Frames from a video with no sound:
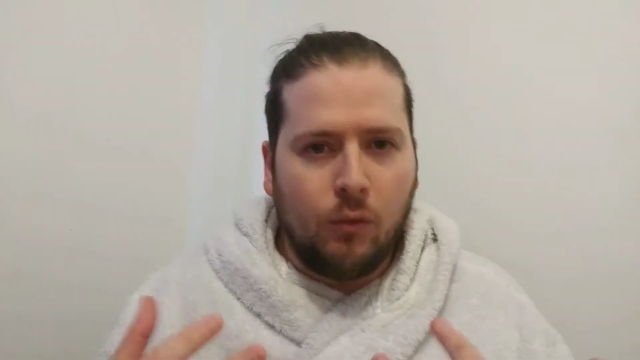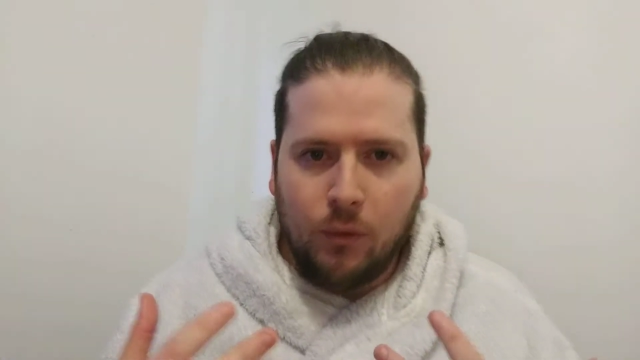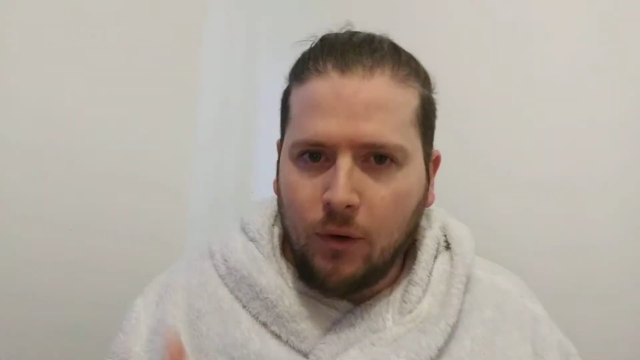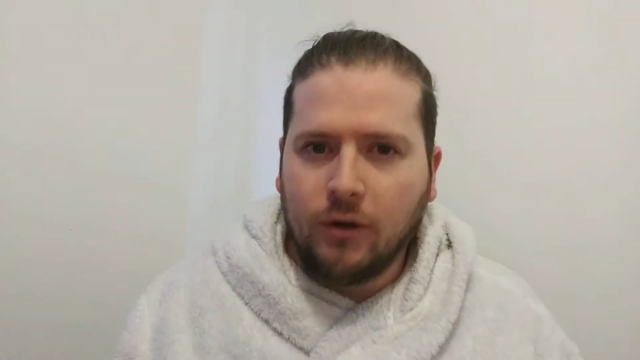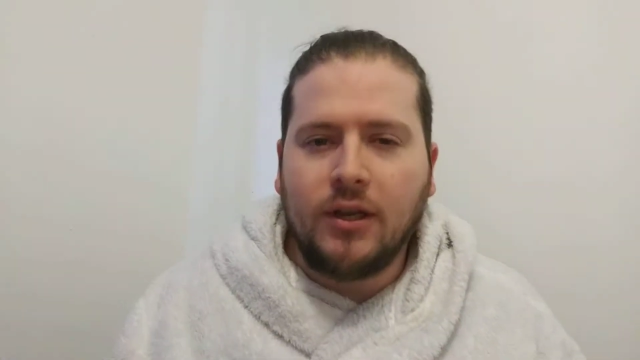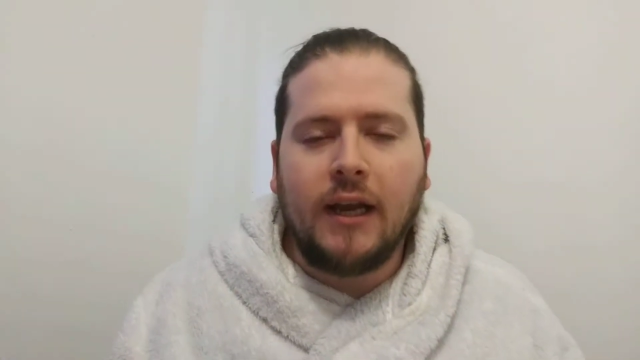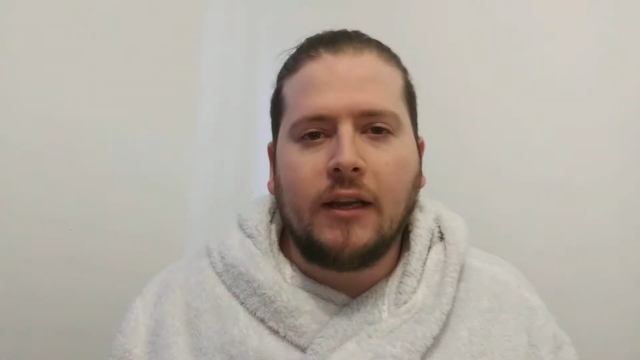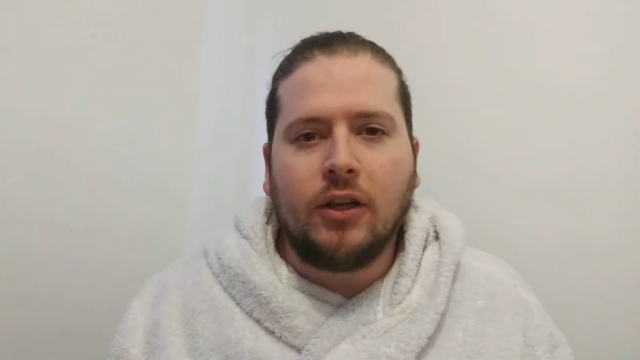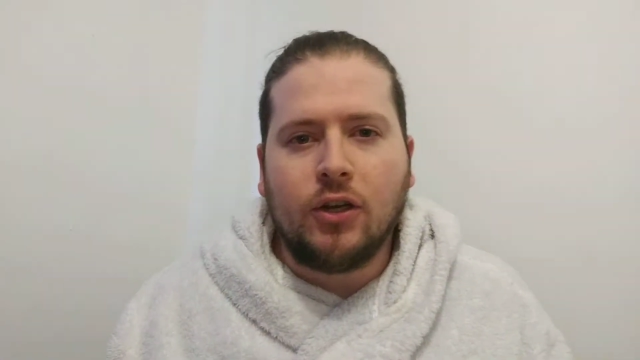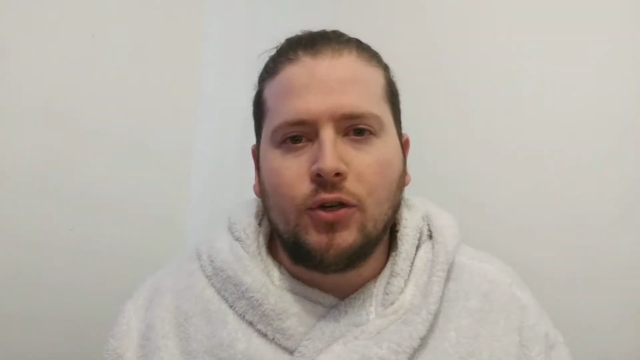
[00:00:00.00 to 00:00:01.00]
you know, we weren't
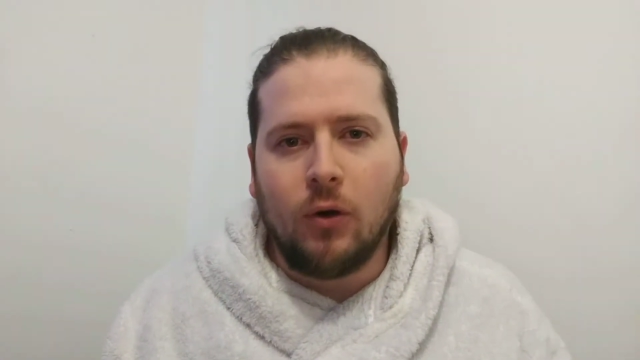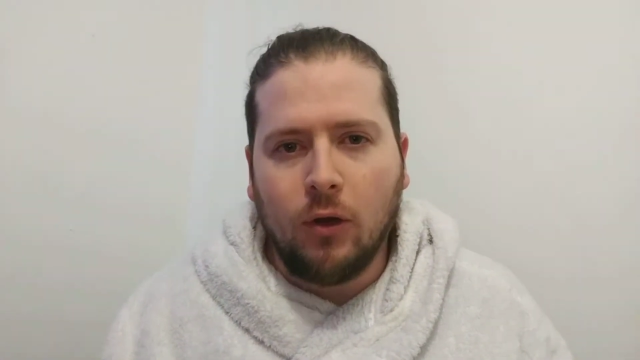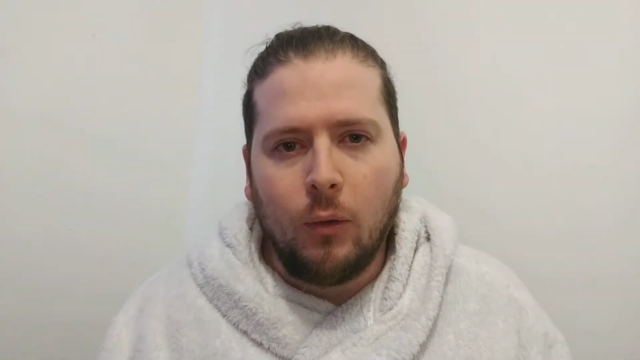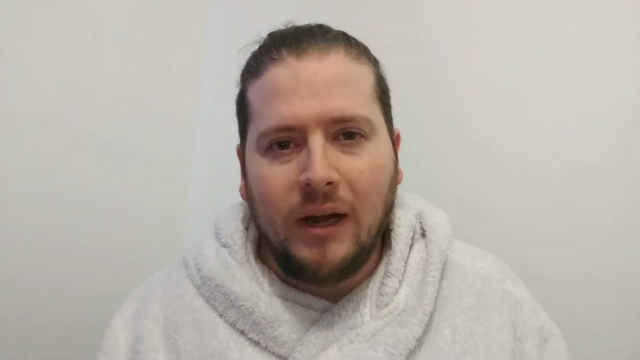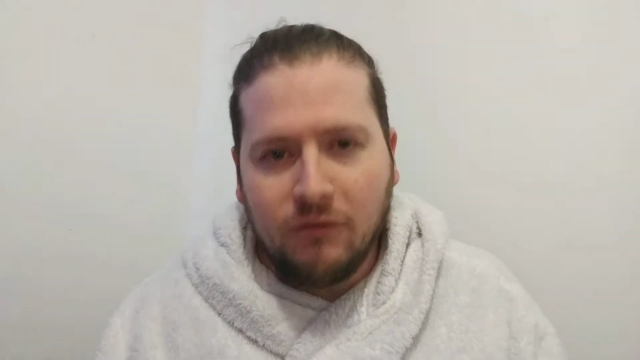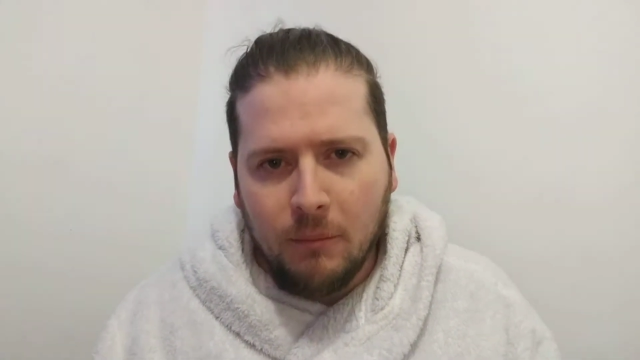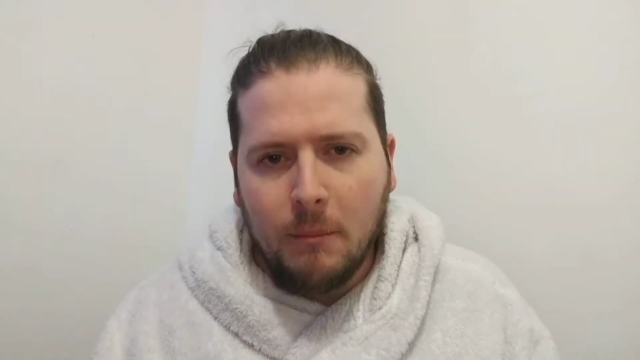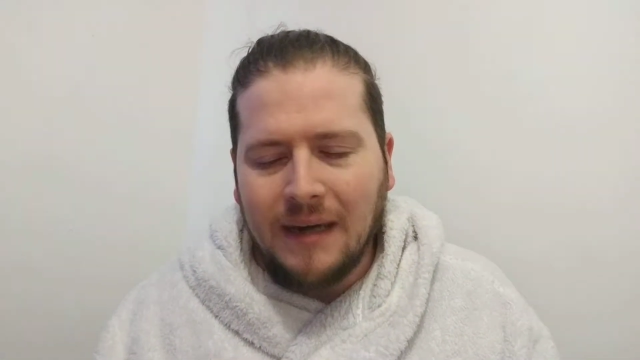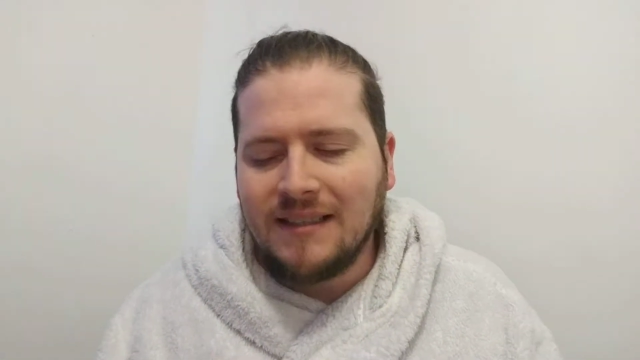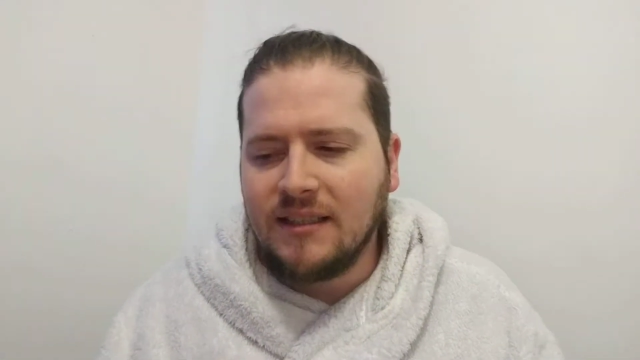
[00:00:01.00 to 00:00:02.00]
taking the control away
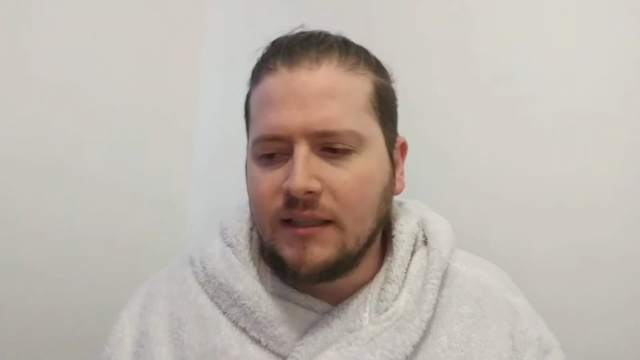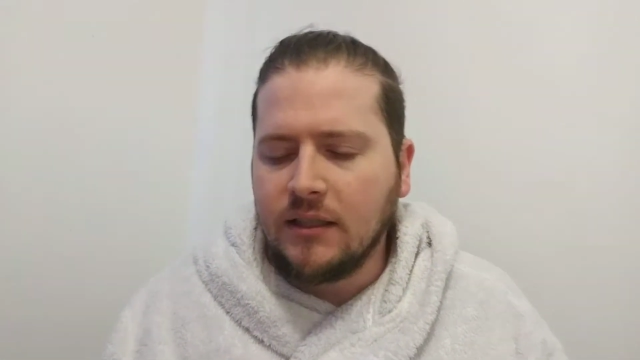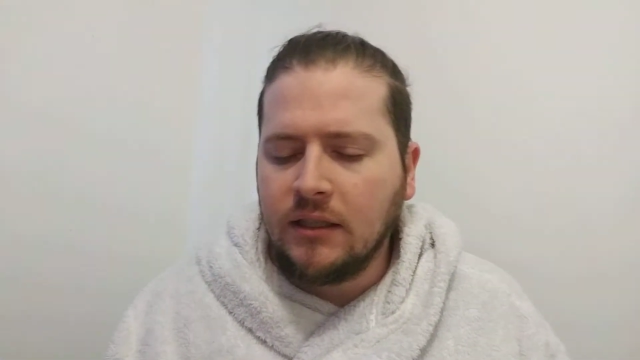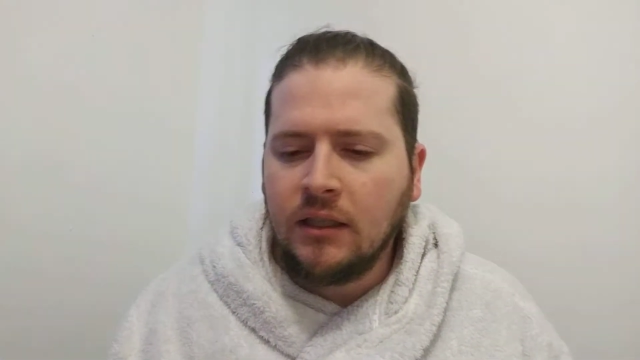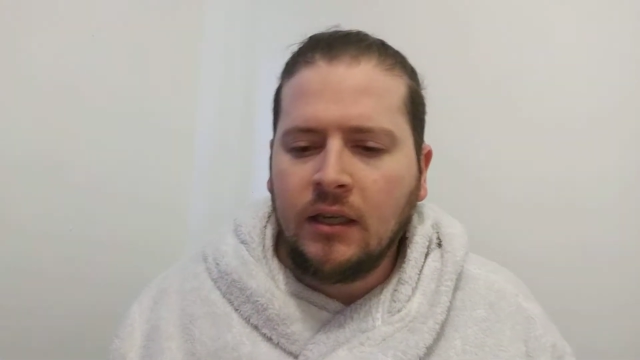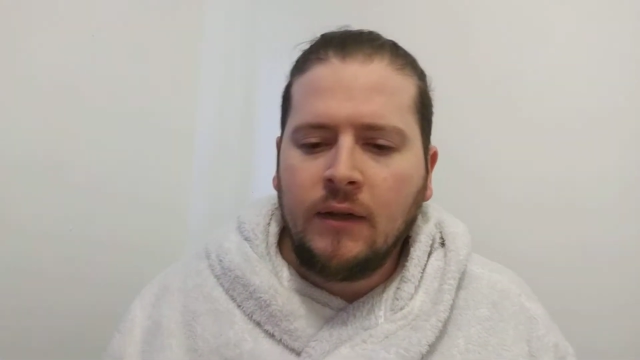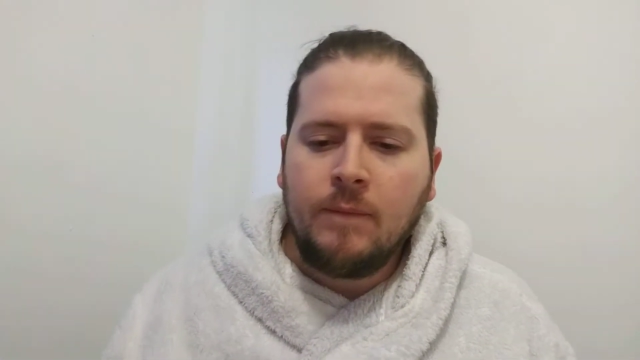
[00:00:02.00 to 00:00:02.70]
from Man City,